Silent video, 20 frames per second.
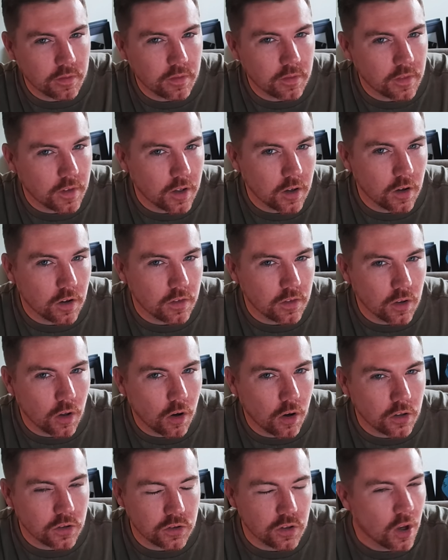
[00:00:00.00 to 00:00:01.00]
you know,
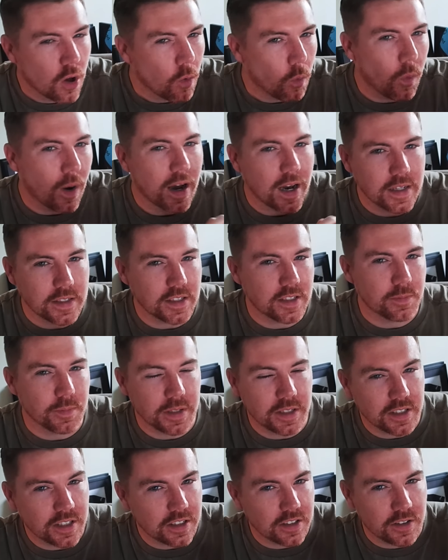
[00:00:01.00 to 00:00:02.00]
loads? Why is his
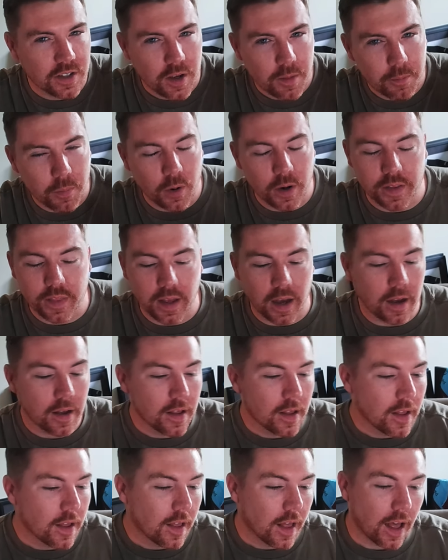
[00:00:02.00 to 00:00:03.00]
missus putting that?
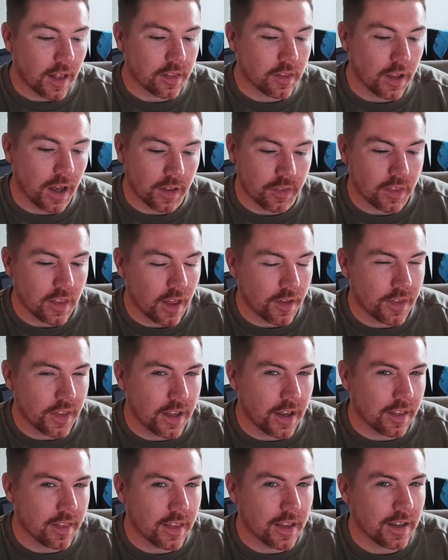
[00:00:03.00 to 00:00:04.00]
I
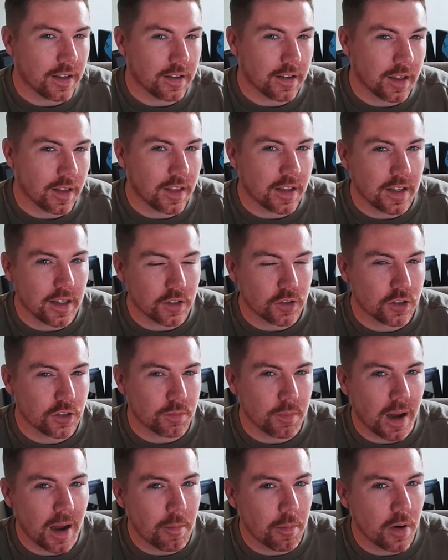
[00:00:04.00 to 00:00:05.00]
think that's
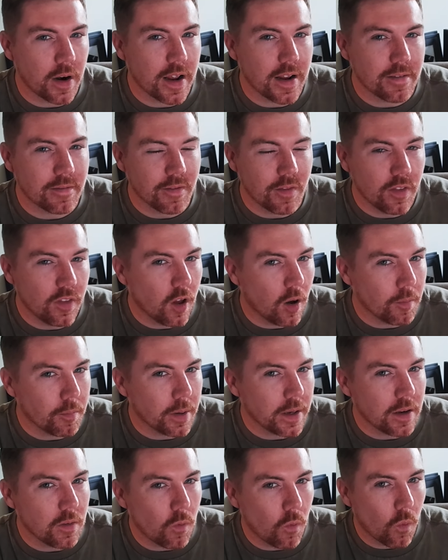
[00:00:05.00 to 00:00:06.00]
just my brain not
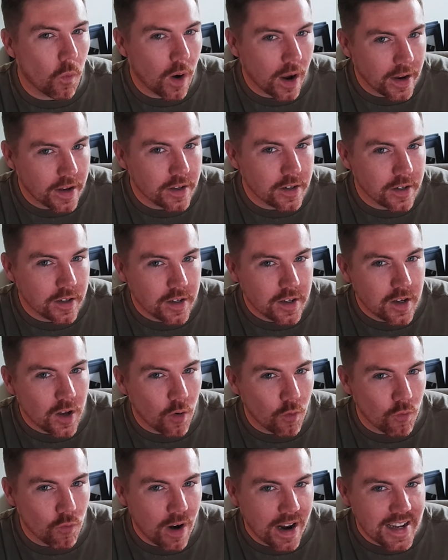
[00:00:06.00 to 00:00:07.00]
being wired
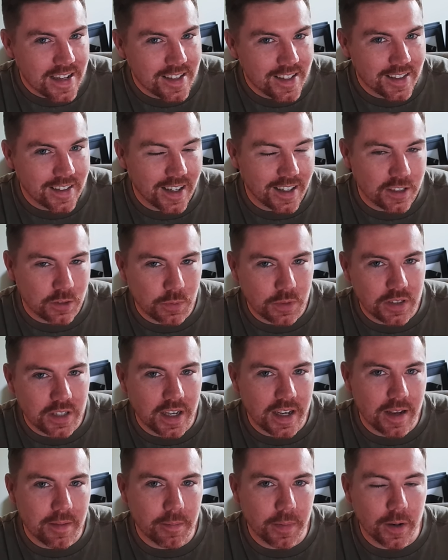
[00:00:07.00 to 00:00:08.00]
right, as we
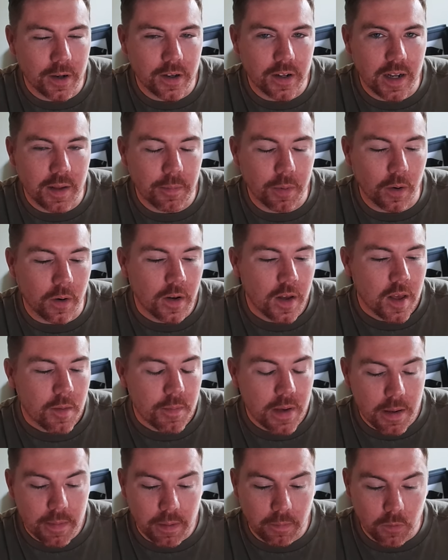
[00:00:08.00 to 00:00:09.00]
say in Burnley. But
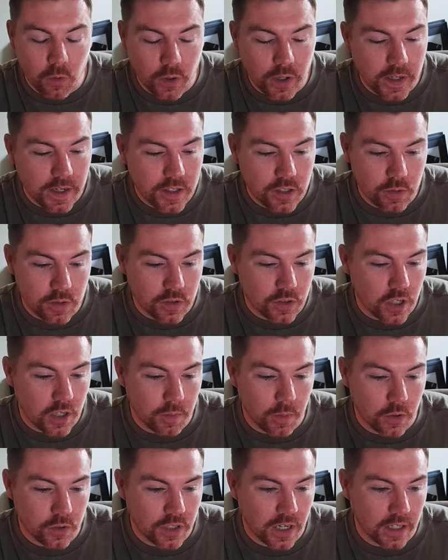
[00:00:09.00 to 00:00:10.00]
maybe I'm looking into it too
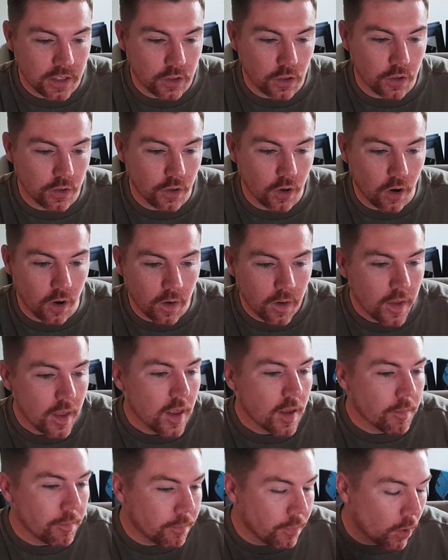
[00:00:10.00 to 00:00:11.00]
much. I don't know.
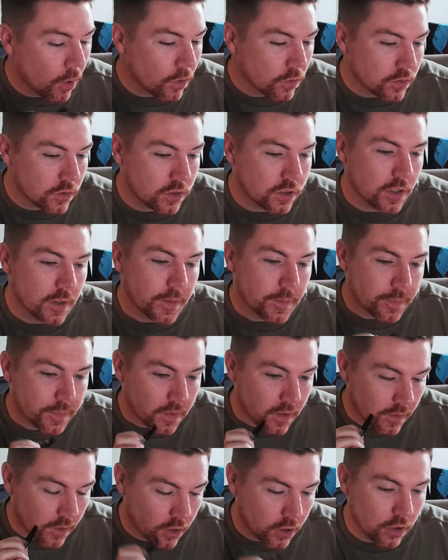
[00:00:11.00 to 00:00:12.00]
But
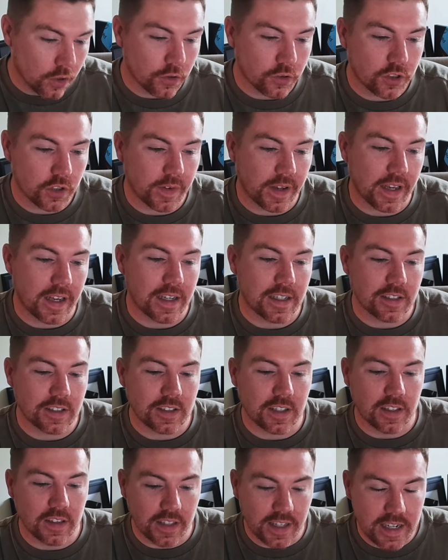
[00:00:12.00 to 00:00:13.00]
the crux of it
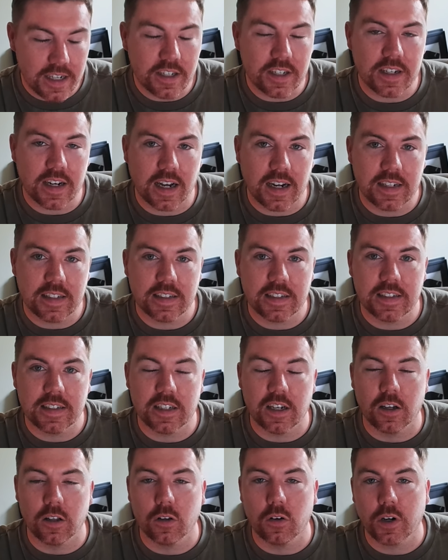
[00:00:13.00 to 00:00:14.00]
is Leeds
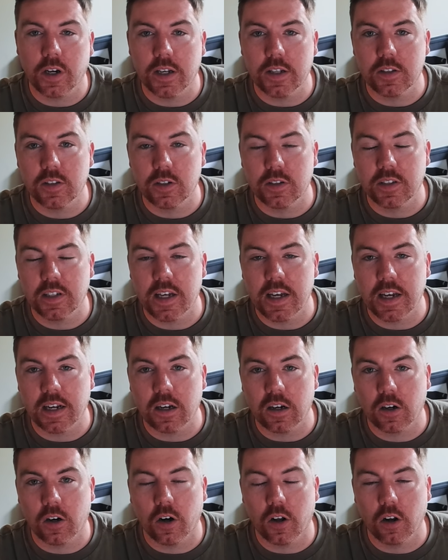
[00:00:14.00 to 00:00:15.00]
United are looking to
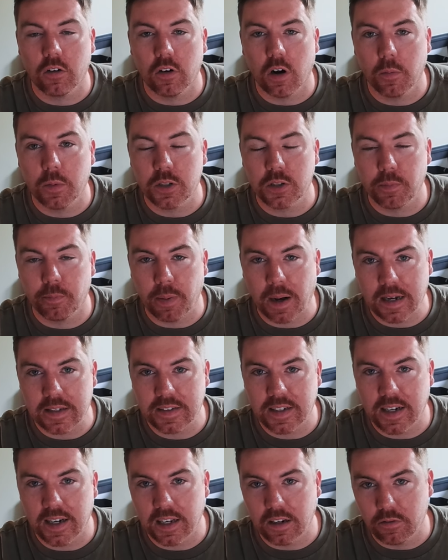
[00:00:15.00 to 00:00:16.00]
take Connor Roberts back
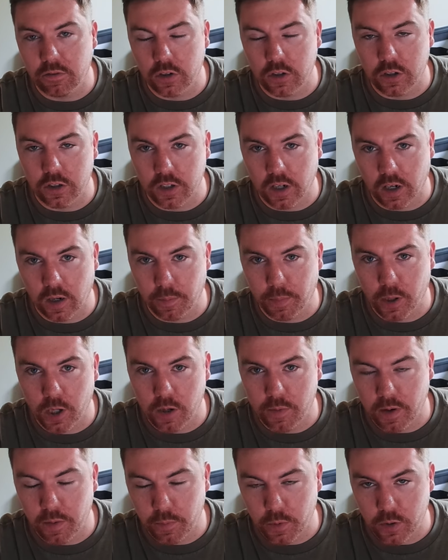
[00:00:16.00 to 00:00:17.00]
to Elland Road on a
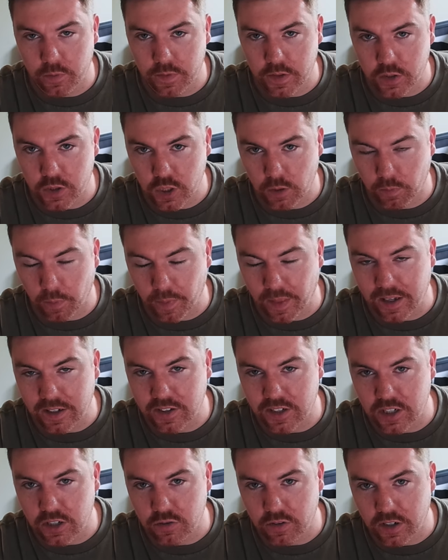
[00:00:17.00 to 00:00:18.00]
permanent move this summer.
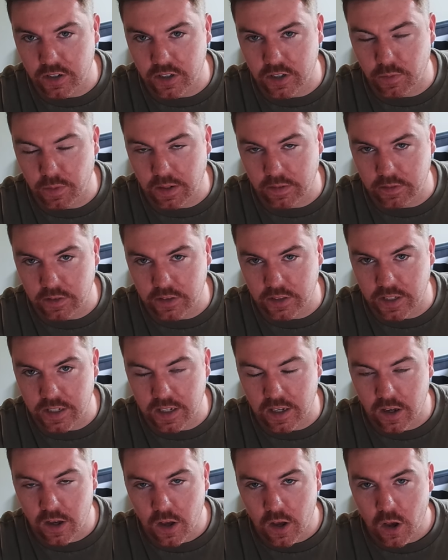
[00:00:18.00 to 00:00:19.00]
That's interesting. We'll have to
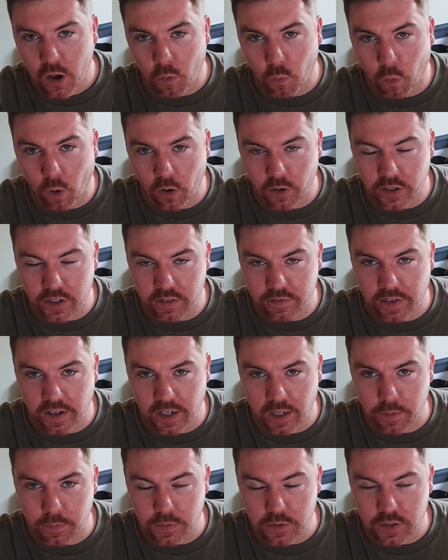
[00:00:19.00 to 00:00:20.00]
see what
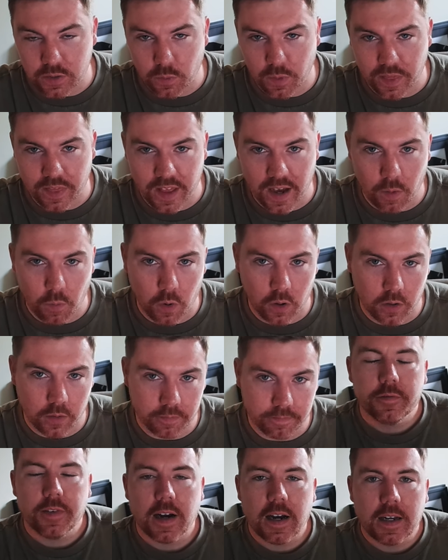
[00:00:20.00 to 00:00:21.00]
develops with that one.
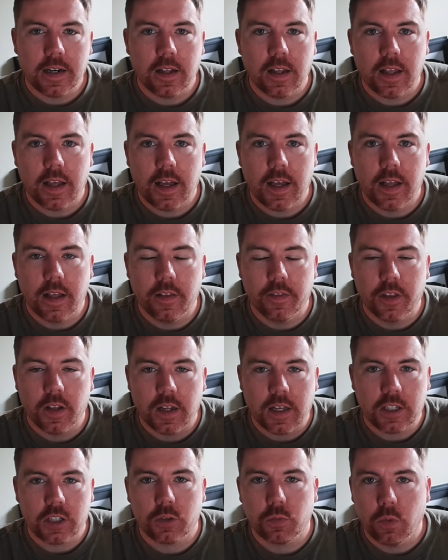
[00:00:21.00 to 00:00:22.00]
Finally, the
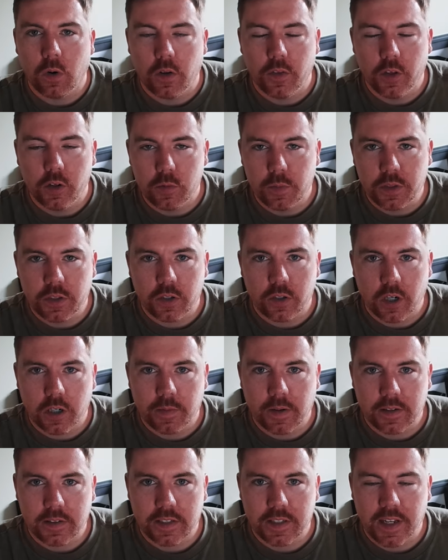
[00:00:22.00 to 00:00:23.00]
last one that we'll be talking
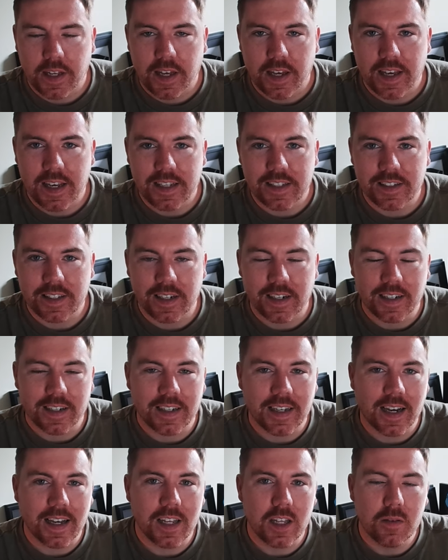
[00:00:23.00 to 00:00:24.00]
about today is
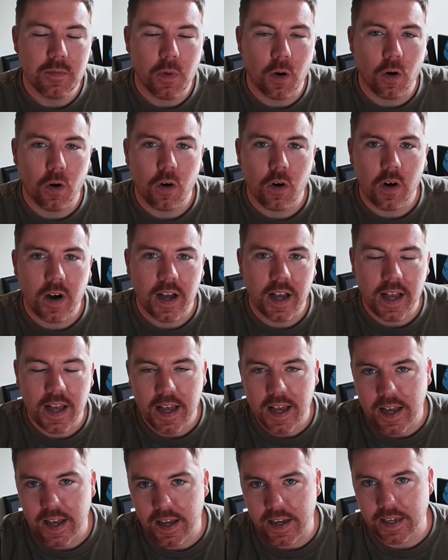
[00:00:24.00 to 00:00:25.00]
Callum
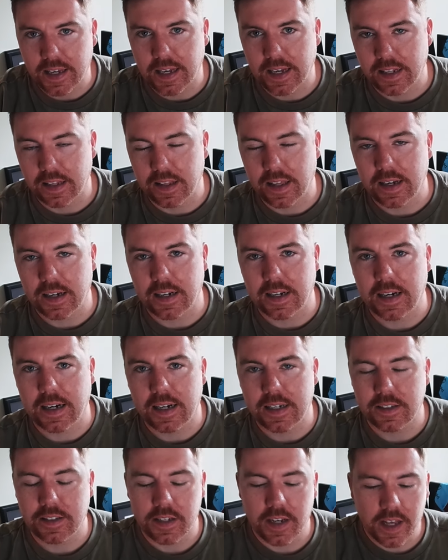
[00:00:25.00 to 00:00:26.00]
O'Hare again. That
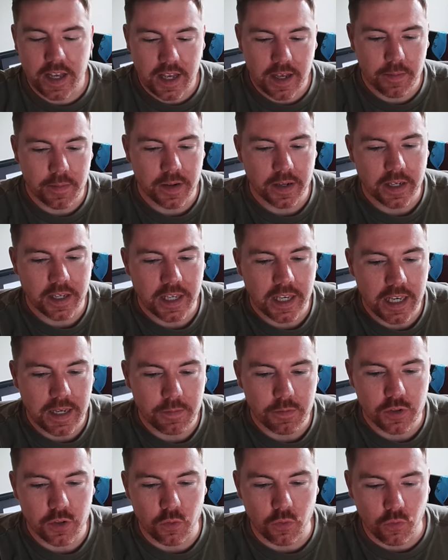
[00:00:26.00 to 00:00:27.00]
guy's name
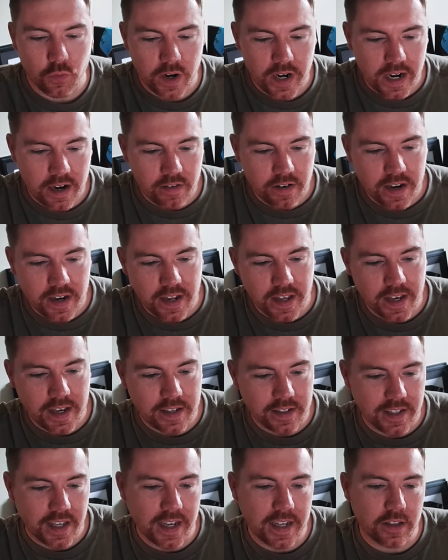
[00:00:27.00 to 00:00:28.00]
keeps rearing
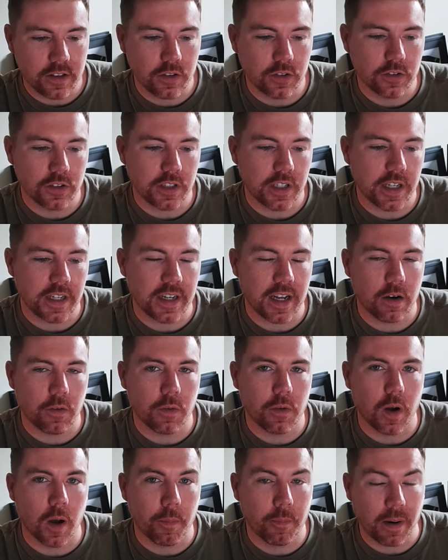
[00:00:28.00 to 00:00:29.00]
its head, doesn't it?
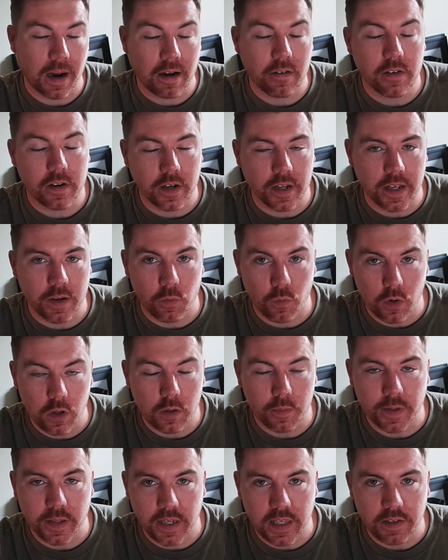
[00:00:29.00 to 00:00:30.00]
Now, apparently, he
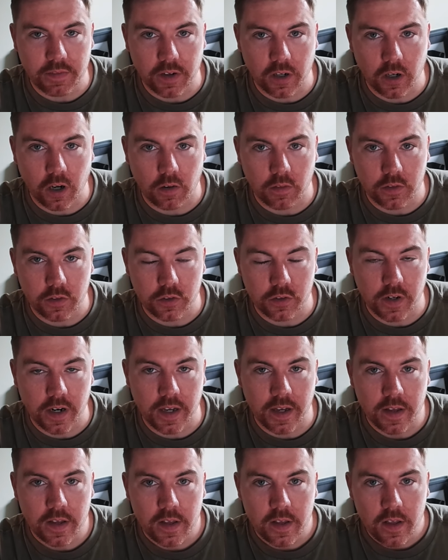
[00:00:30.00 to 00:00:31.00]
will be leaving
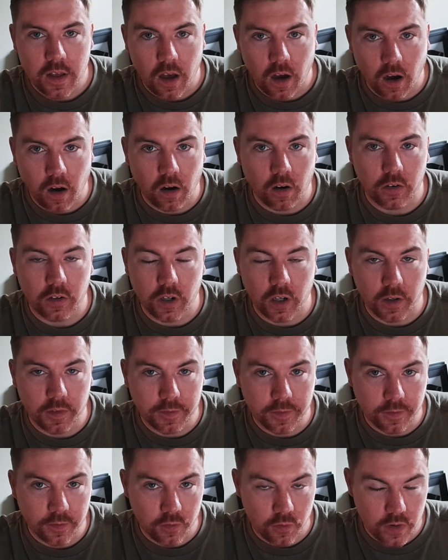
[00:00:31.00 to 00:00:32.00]
Coventry on a
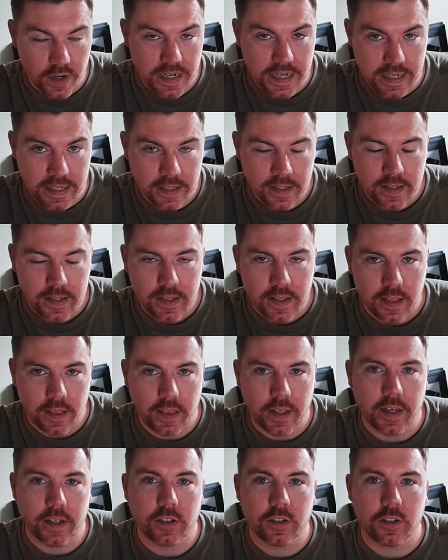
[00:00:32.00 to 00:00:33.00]
free
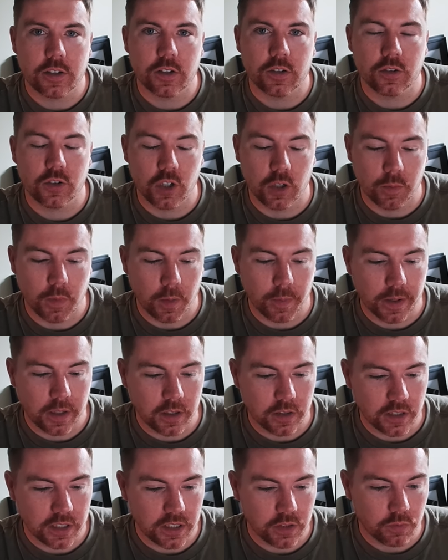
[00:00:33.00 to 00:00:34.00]
this summer
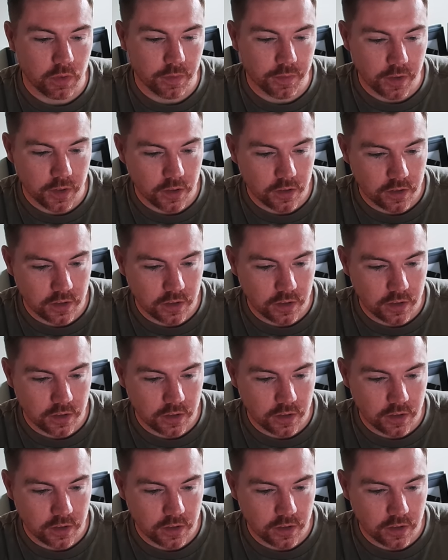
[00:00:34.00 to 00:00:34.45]
because he's refused